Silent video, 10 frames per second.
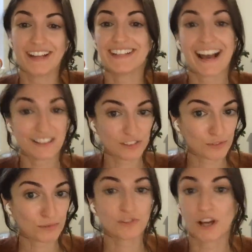And
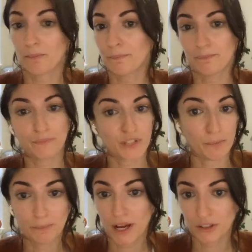yes, some
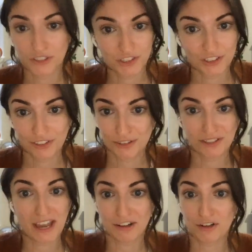
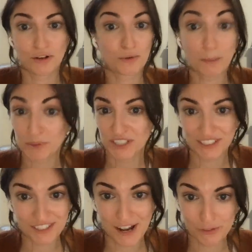politicians get
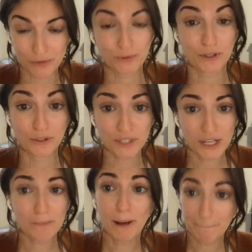corrupted down the road,